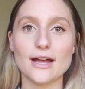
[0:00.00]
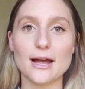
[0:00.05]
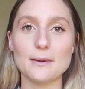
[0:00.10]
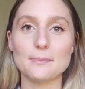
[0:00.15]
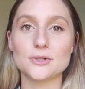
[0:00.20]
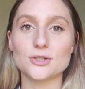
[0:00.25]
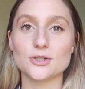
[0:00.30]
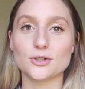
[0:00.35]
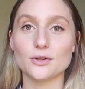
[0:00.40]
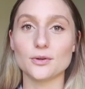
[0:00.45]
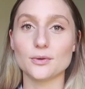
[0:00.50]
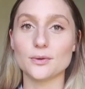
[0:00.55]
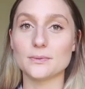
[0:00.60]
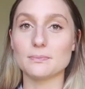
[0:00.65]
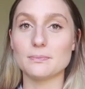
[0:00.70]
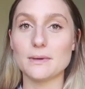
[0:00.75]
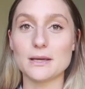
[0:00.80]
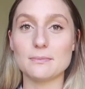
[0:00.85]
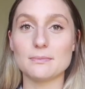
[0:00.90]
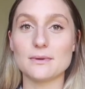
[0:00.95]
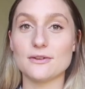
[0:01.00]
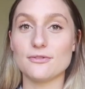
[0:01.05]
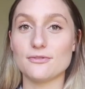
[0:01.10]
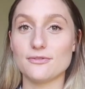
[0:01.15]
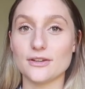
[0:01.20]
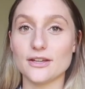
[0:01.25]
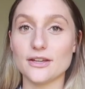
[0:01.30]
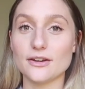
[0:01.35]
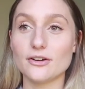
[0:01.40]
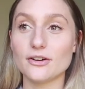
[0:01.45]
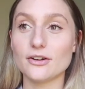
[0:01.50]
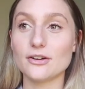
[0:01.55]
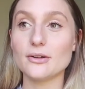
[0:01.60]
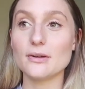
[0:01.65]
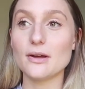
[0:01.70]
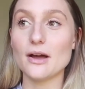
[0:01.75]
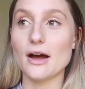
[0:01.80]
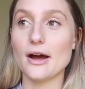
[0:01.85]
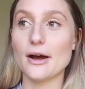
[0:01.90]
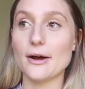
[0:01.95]
the epidural would make me
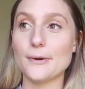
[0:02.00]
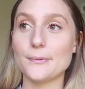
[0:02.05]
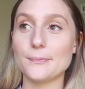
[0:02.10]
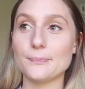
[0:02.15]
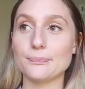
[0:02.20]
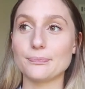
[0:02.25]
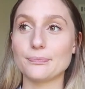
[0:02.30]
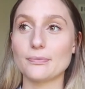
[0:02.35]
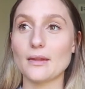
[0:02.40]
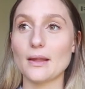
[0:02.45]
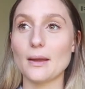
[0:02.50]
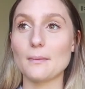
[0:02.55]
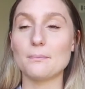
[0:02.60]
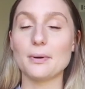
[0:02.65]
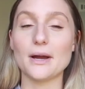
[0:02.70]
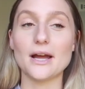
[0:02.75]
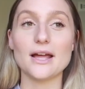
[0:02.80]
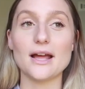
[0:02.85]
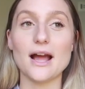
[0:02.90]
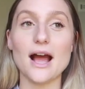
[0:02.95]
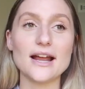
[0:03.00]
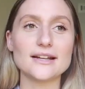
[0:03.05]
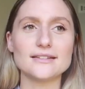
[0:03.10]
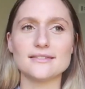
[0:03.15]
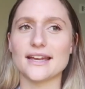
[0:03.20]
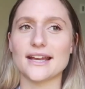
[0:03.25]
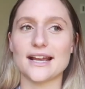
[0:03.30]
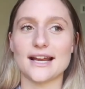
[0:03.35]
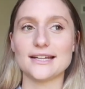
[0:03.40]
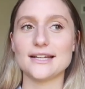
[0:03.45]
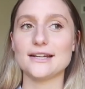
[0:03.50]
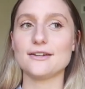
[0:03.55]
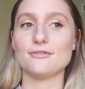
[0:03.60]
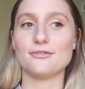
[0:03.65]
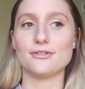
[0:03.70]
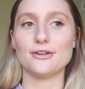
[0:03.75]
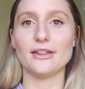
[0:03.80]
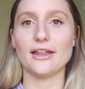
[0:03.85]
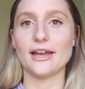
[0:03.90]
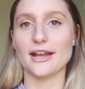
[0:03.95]
feel, but I didn't
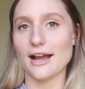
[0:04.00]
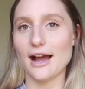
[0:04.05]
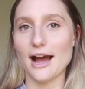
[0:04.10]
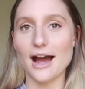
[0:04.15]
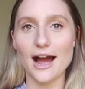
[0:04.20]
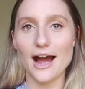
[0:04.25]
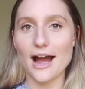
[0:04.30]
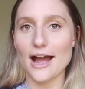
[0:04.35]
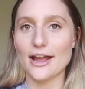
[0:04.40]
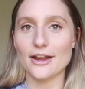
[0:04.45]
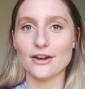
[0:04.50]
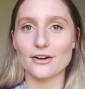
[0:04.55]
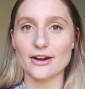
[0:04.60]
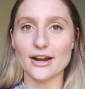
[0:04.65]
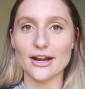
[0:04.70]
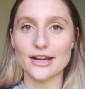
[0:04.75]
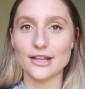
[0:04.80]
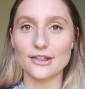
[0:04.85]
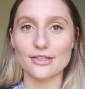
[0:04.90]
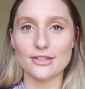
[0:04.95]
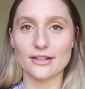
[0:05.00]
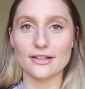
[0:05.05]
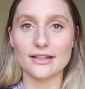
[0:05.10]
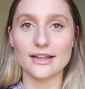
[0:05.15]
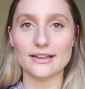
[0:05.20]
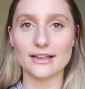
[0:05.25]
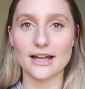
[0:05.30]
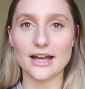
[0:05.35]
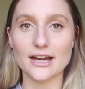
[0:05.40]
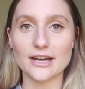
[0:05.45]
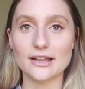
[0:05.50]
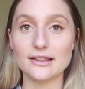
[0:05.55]
feel like high or anything like that.